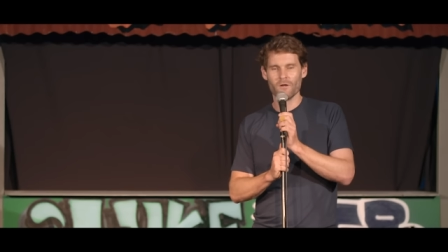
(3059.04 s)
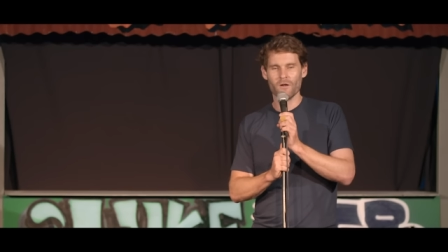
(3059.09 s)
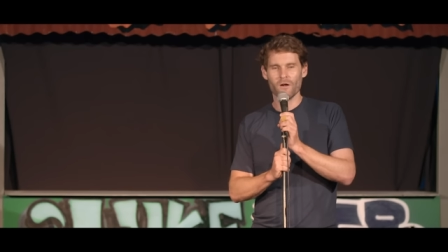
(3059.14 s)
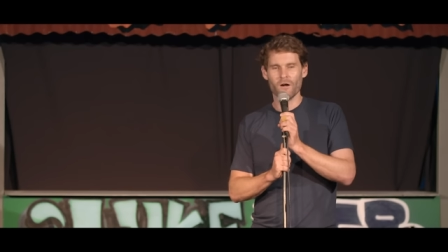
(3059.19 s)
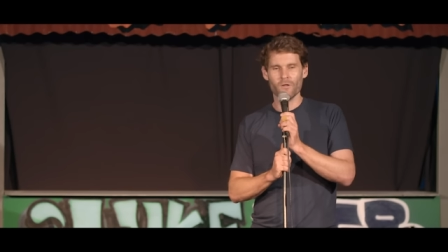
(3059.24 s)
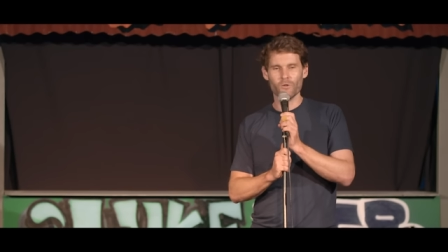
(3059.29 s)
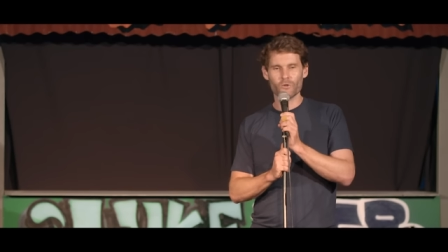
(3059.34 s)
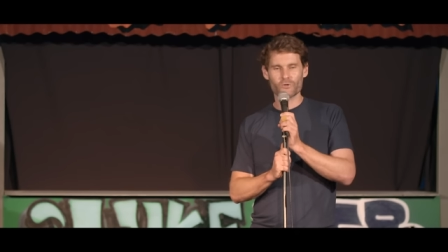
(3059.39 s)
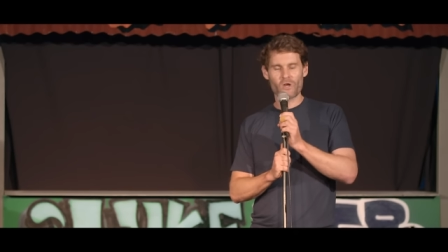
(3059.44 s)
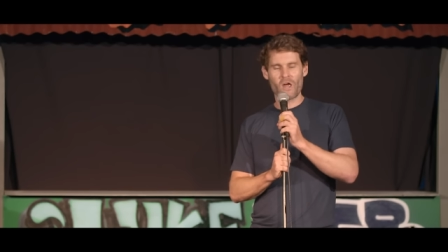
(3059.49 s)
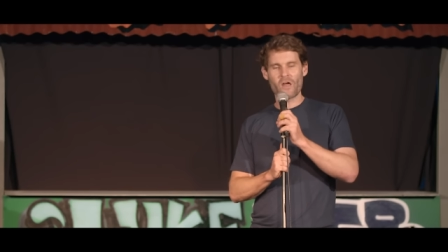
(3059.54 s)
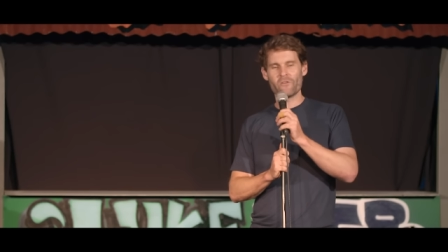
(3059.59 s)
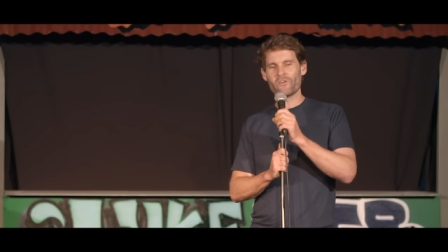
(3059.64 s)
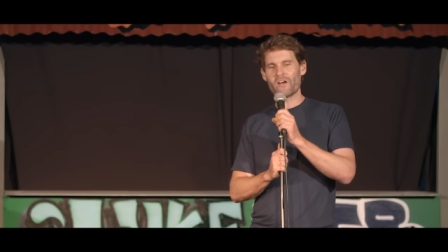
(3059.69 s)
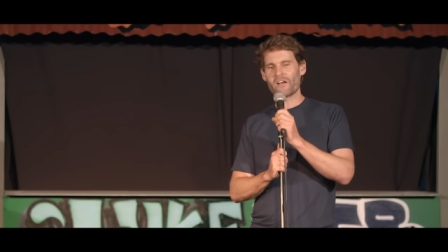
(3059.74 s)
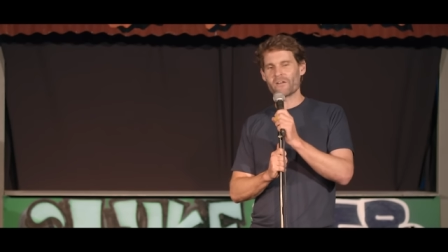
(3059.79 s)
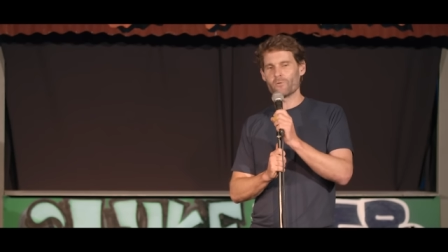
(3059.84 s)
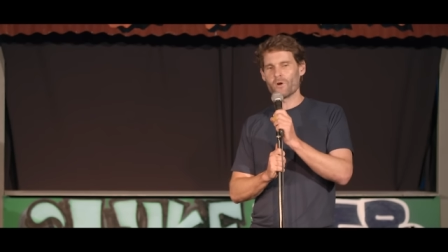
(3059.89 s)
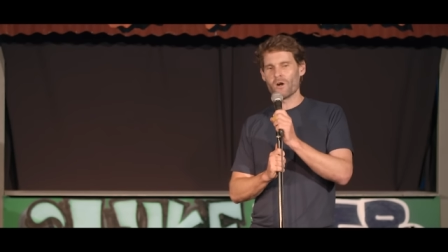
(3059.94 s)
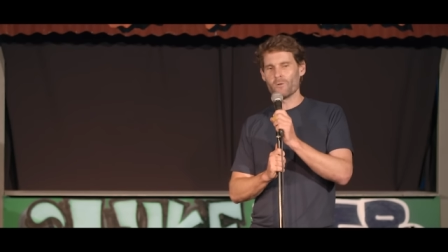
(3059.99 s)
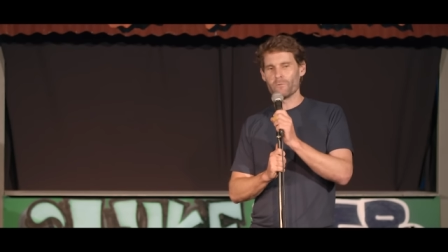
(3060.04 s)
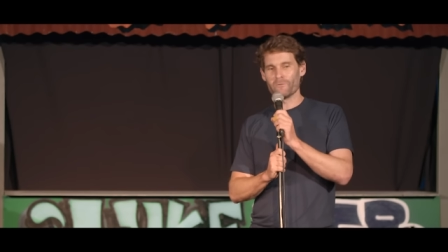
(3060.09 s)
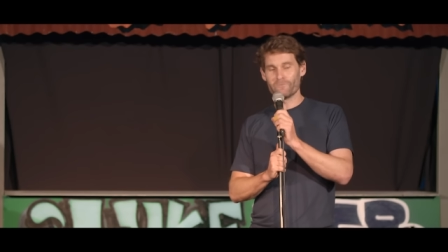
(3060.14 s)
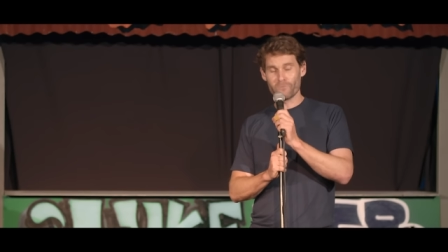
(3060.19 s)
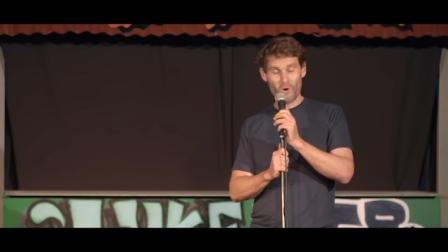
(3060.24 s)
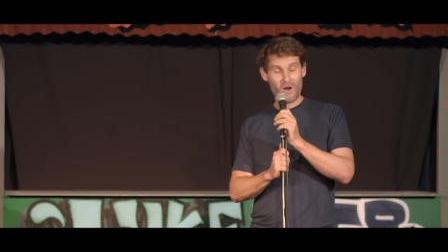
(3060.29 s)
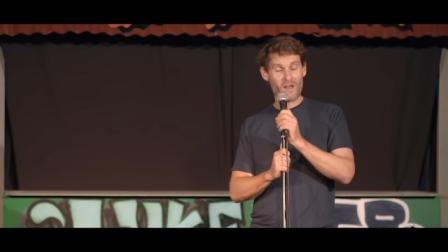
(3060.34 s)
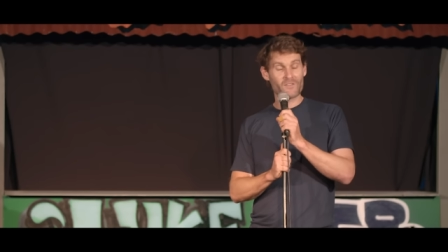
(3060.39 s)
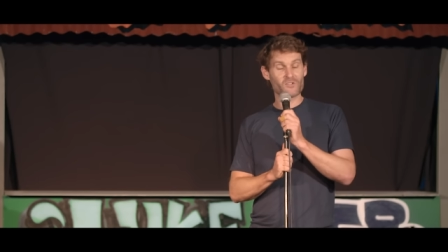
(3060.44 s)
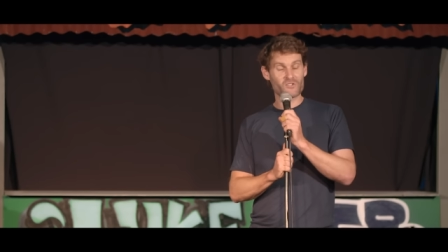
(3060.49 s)
I looked over at him, right?
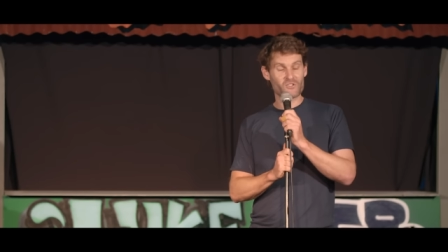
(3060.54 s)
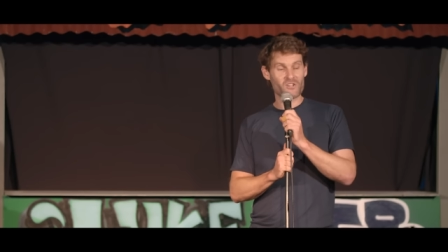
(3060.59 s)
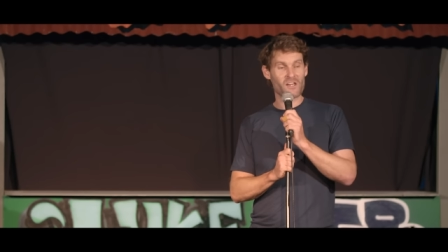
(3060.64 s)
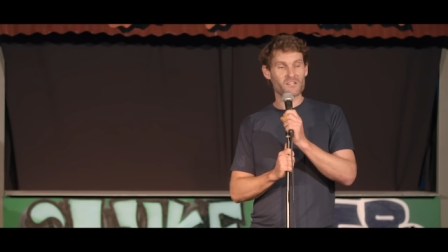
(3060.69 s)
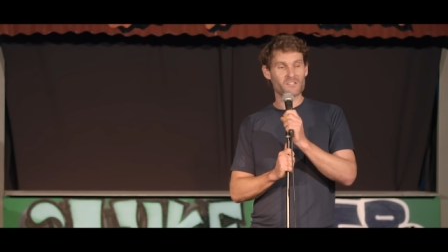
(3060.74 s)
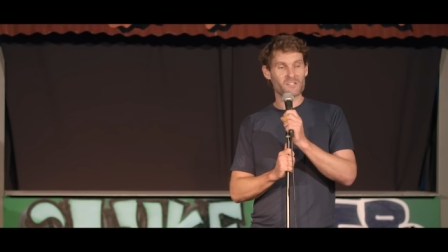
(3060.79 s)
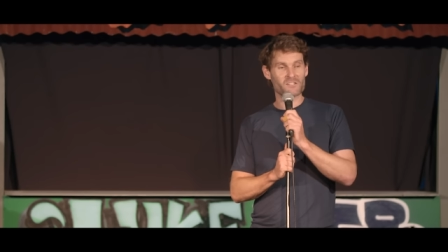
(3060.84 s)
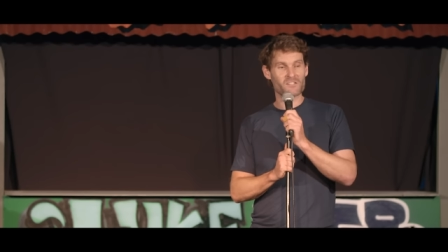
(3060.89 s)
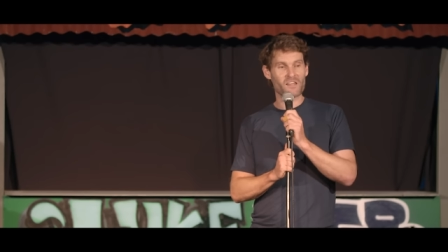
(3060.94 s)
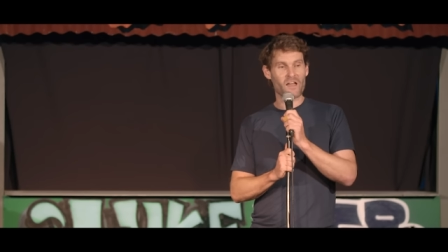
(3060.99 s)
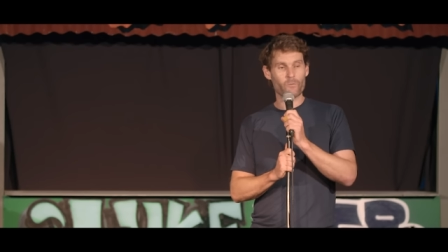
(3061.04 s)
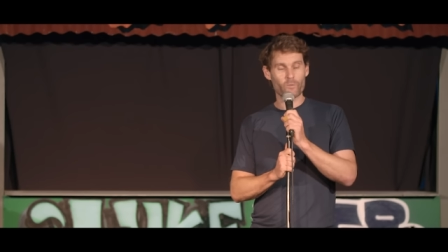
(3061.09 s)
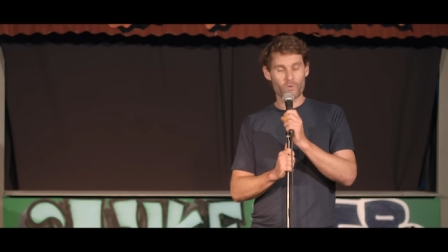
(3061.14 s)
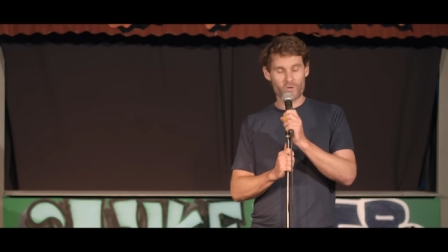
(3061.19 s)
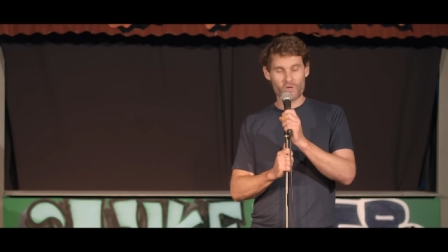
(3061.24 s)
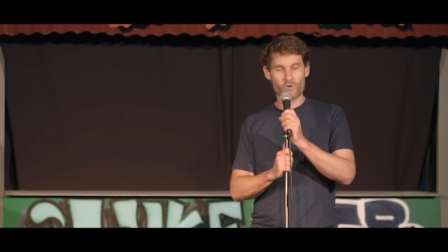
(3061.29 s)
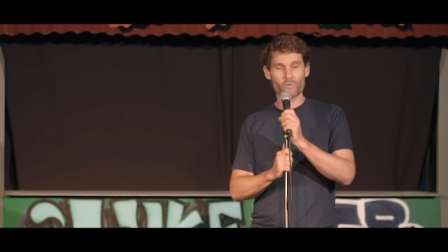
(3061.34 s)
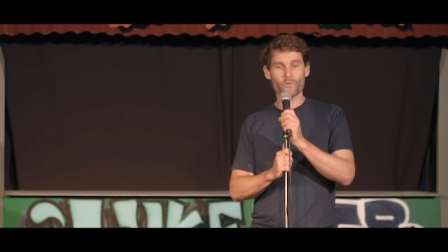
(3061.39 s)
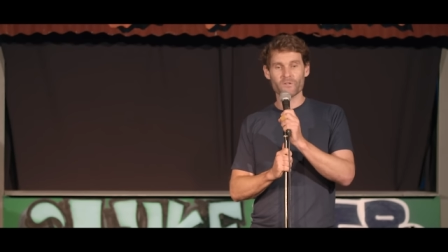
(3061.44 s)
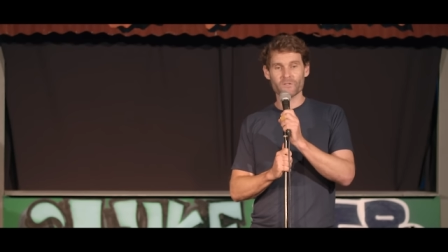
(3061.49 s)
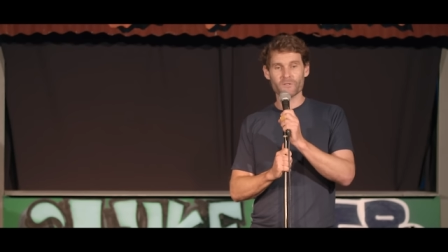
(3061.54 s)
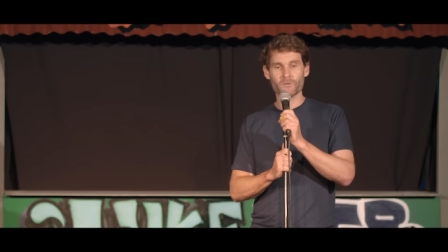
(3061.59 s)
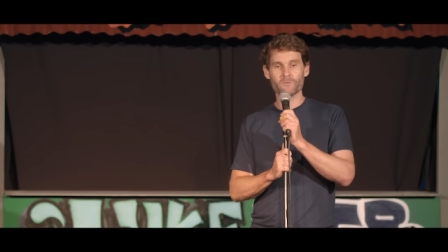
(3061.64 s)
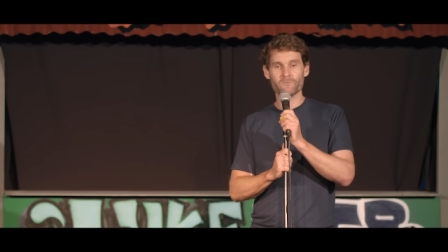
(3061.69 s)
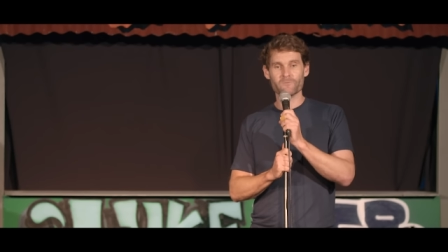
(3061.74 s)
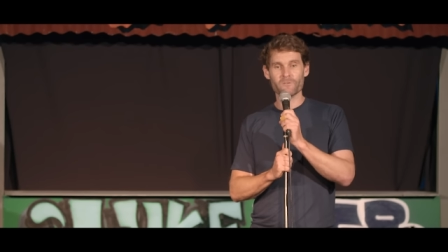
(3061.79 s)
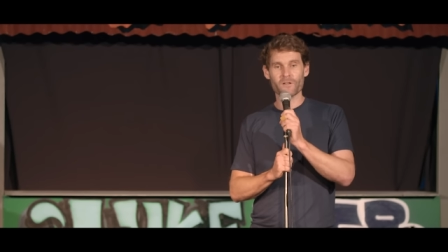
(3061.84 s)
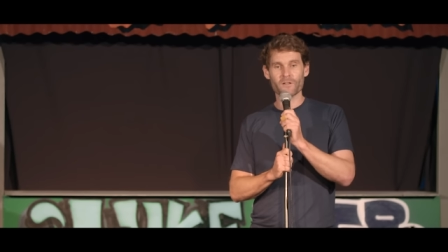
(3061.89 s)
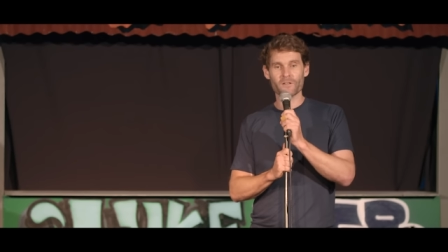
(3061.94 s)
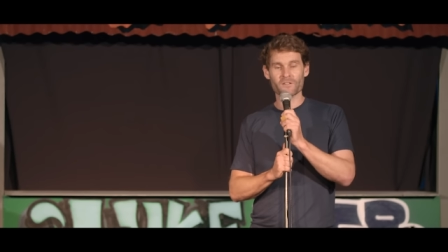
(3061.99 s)
Before I had the chance to say, "What do you want, little
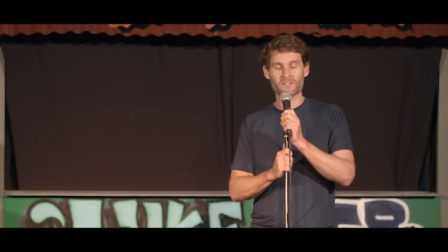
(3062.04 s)
fella?"